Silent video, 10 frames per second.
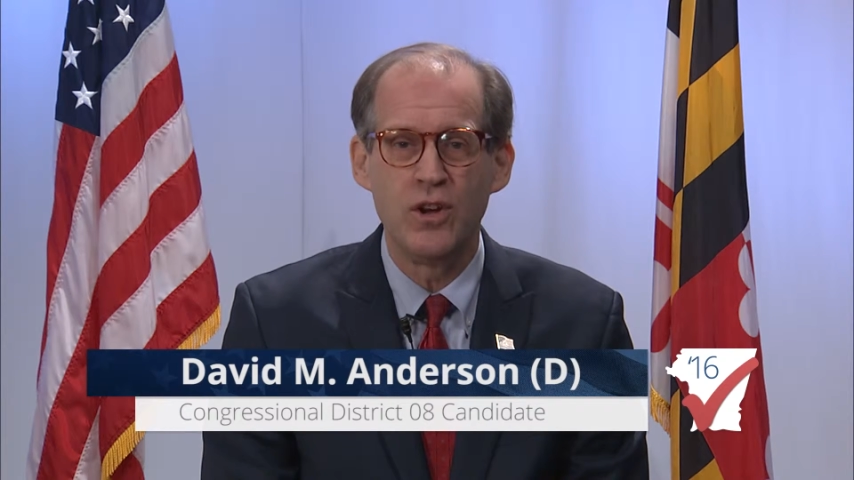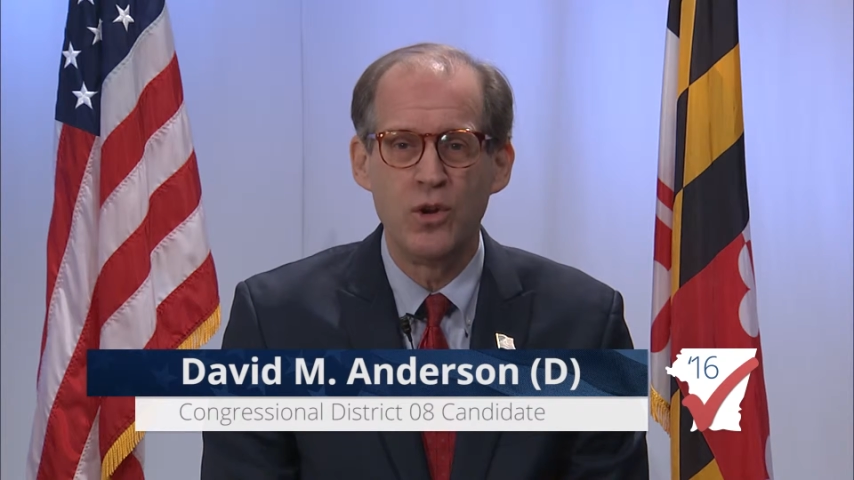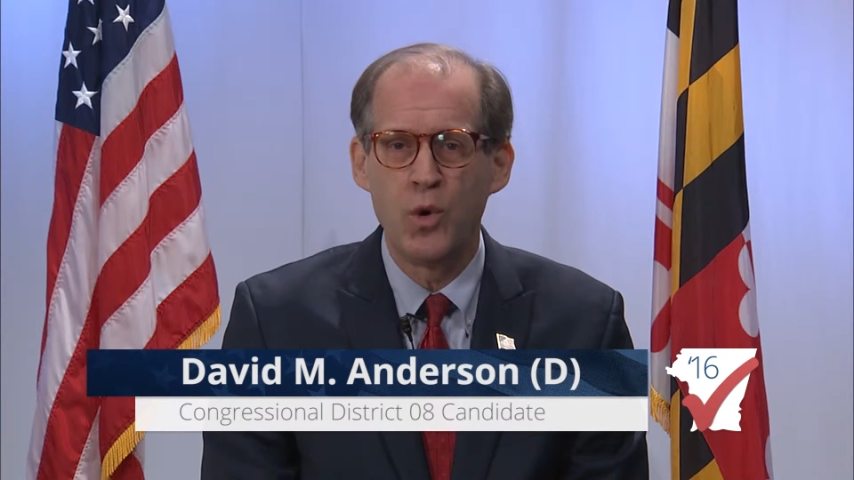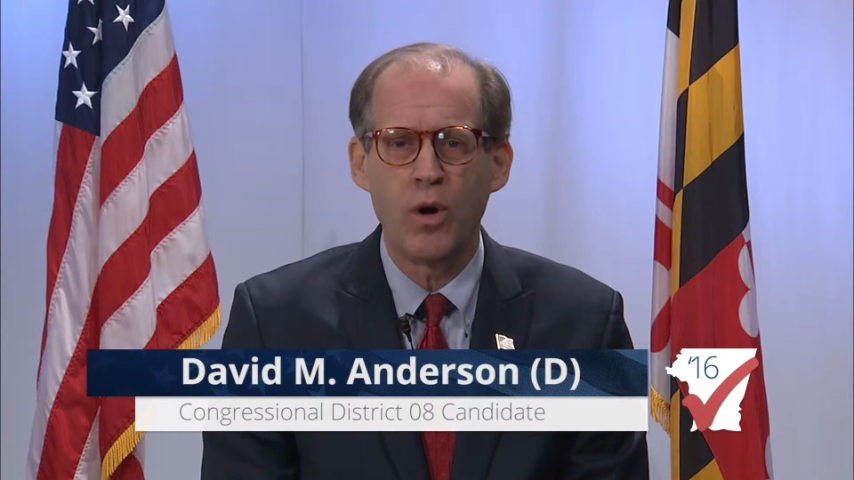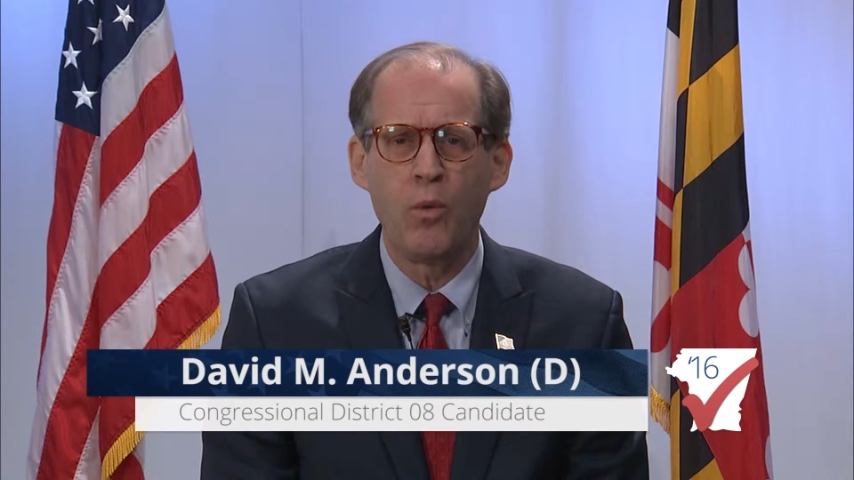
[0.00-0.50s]

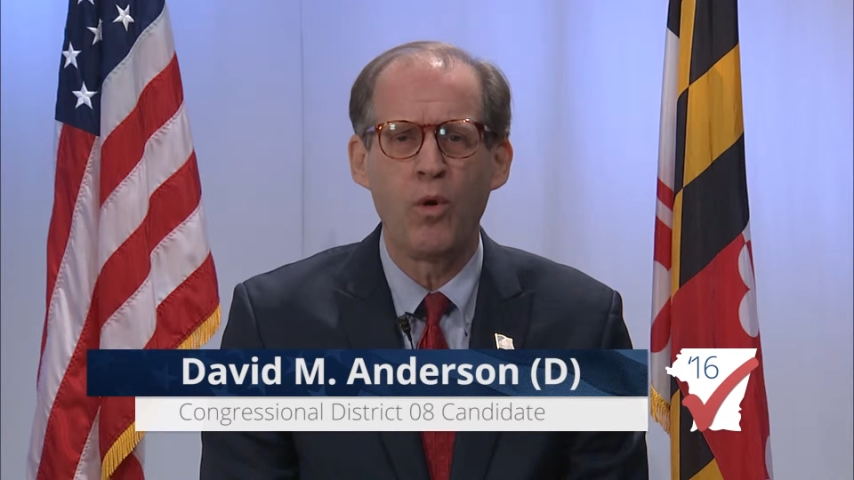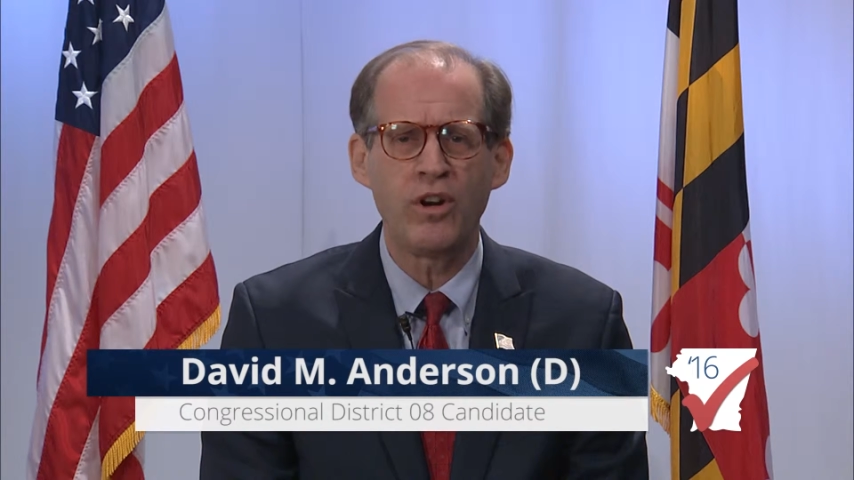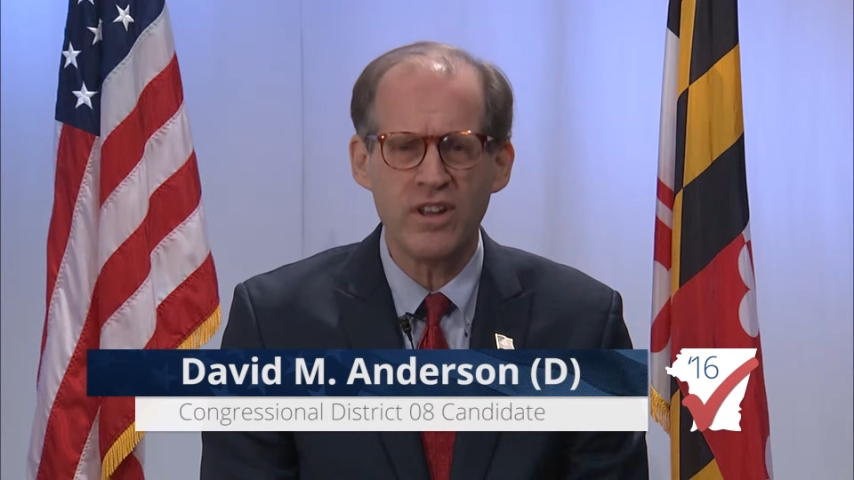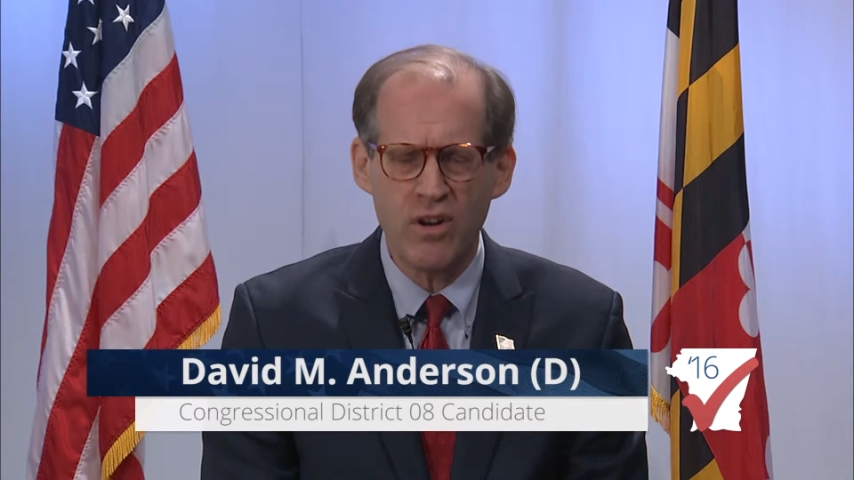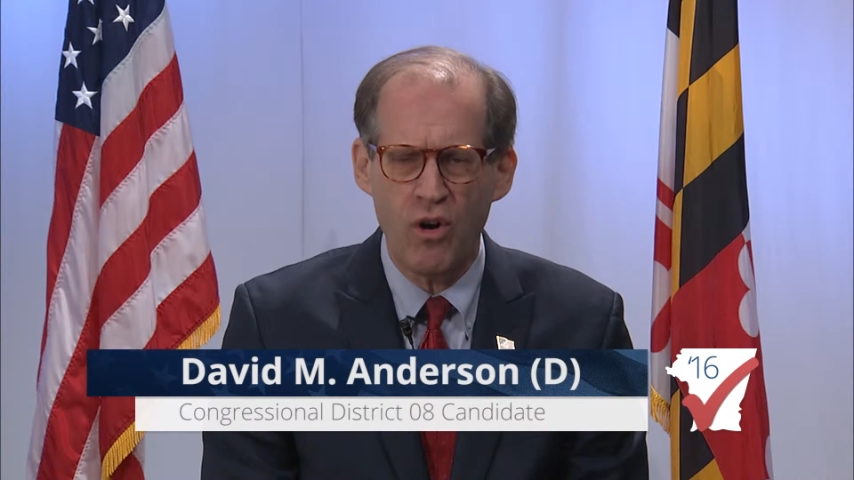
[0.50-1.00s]
who are
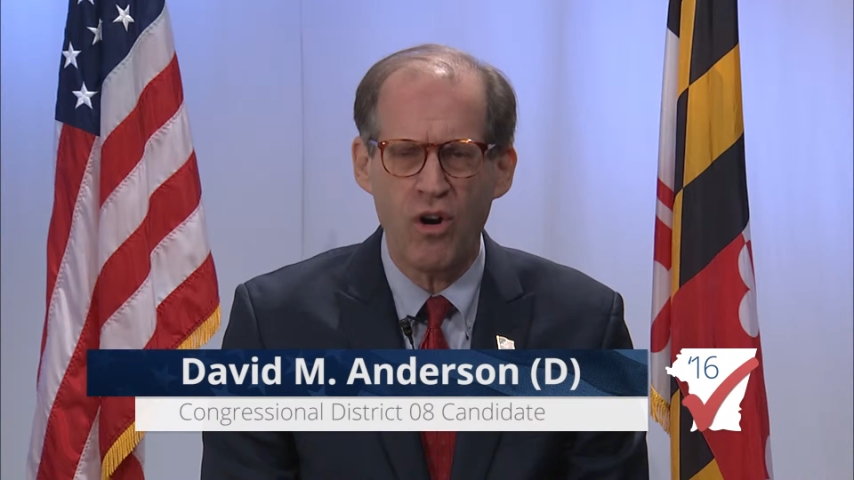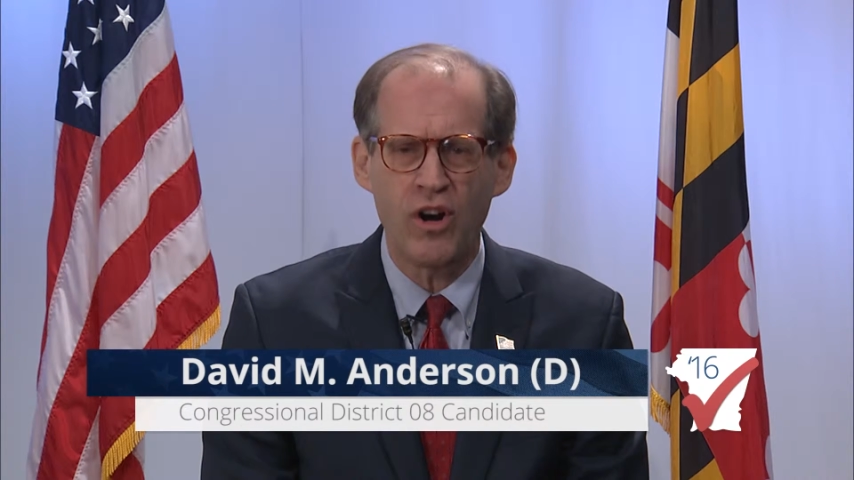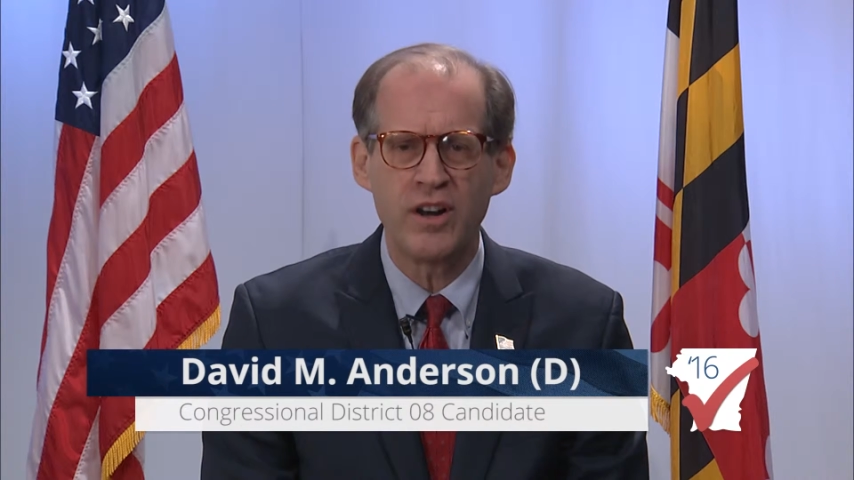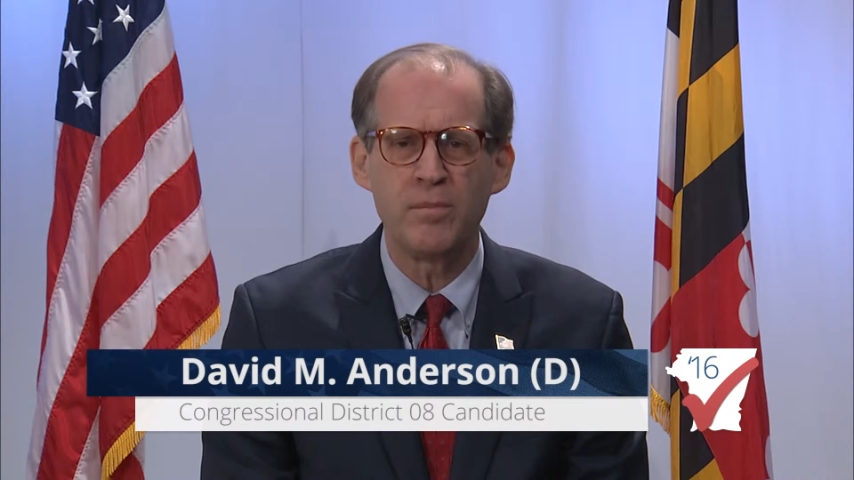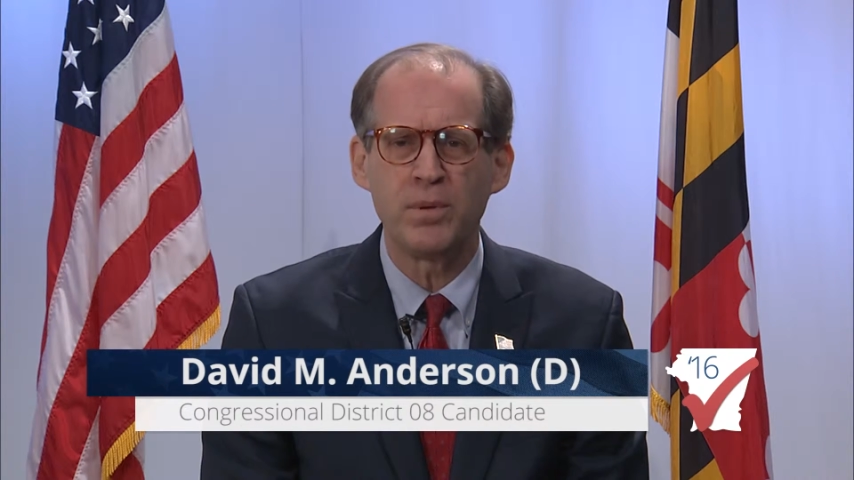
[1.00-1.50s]
working hard and